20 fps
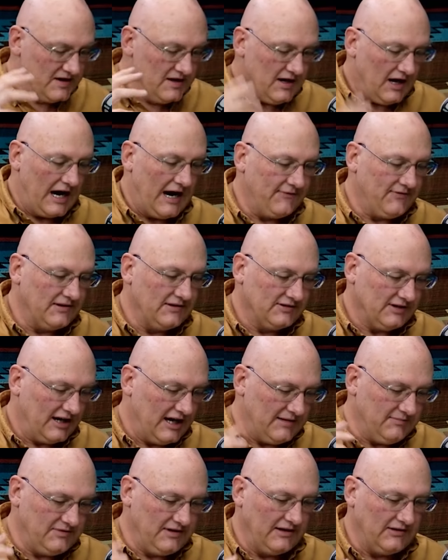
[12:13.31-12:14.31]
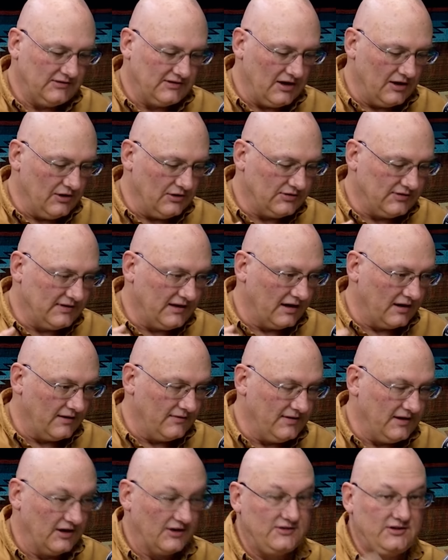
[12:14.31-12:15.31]
oftentimes these ghosts they're
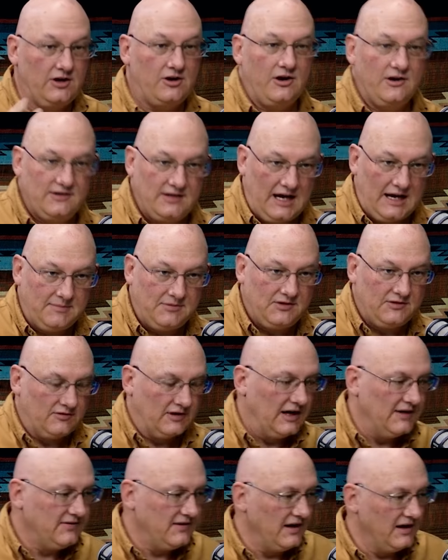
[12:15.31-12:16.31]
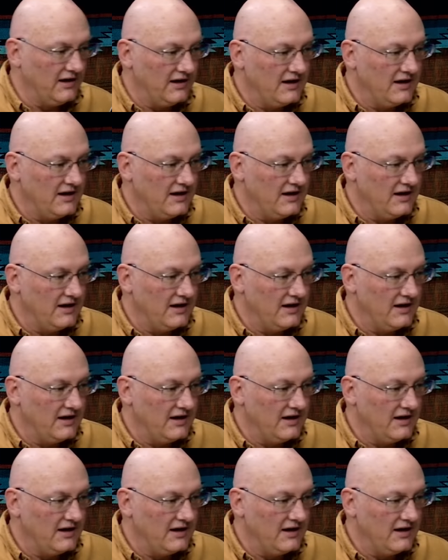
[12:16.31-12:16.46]
they're stereotypes right they're